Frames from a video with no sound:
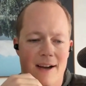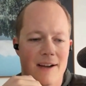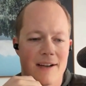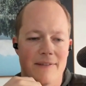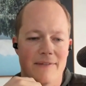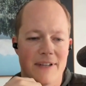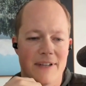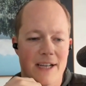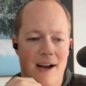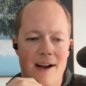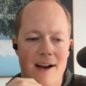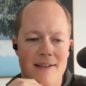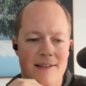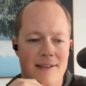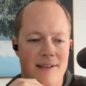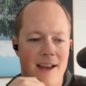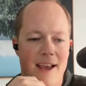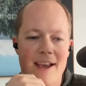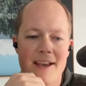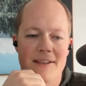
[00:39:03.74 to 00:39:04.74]
ton of
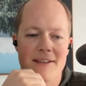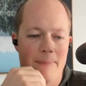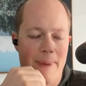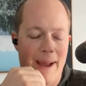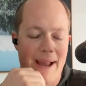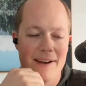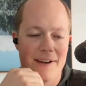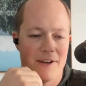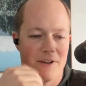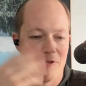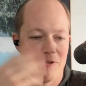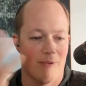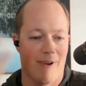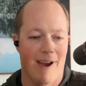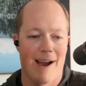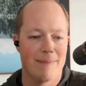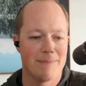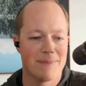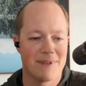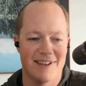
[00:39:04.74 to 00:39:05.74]
gauze and Ace bandage
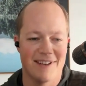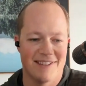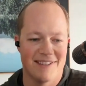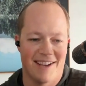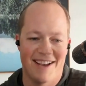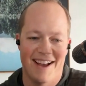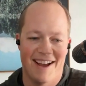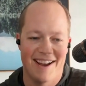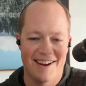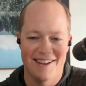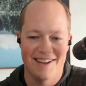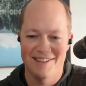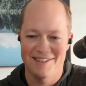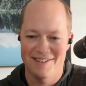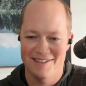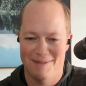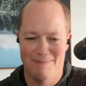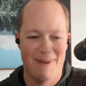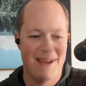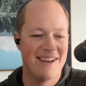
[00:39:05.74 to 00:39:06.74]
wraps because I got to
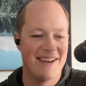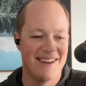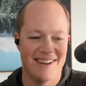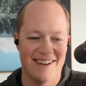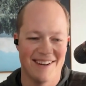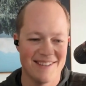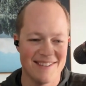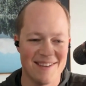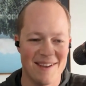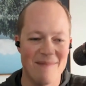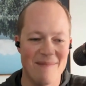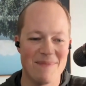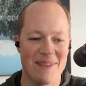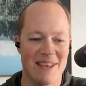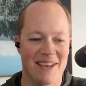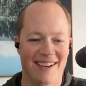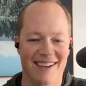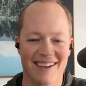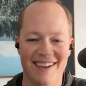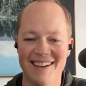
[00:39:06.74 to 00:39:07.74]
spend it on
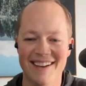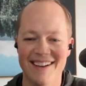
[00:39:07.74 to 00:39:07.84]
something.